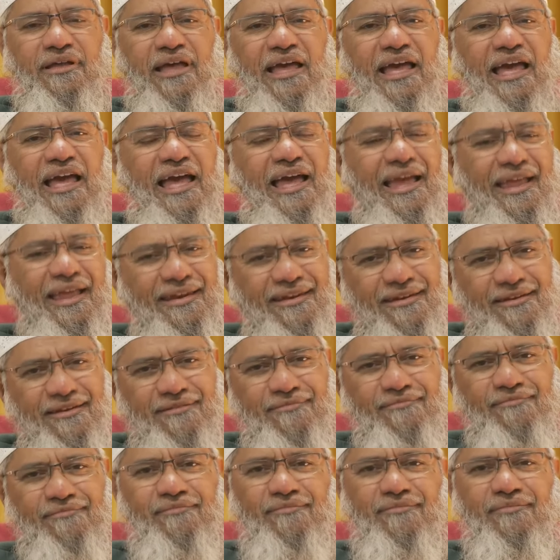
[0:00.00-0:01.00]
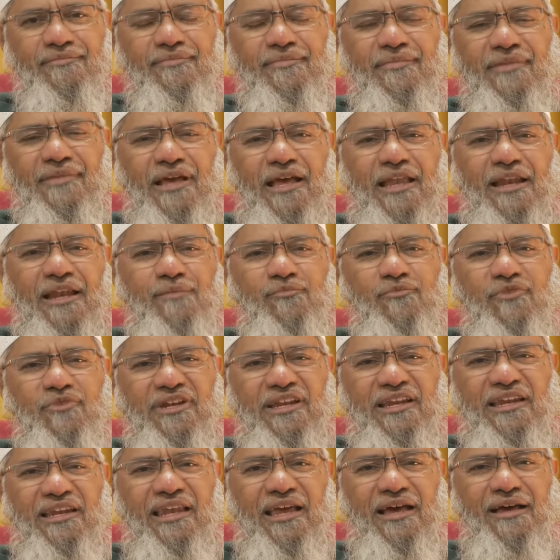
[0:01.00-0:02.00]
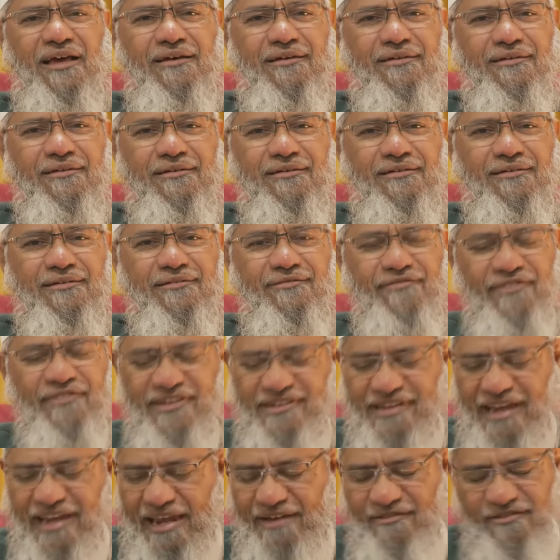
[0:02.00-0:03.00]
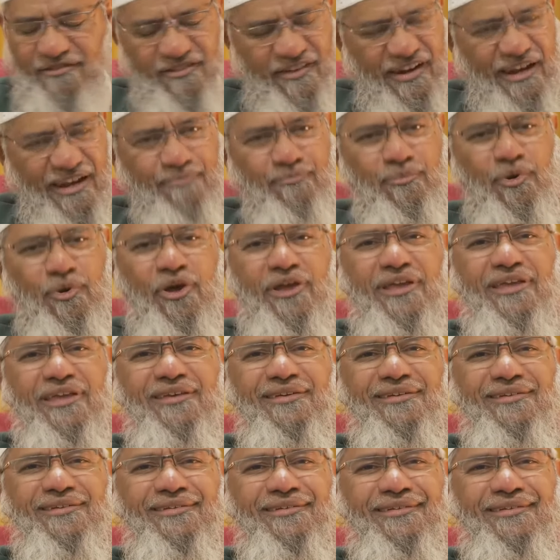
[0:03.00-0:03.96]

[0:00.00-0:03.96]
And alhamdulillah, we started with one employee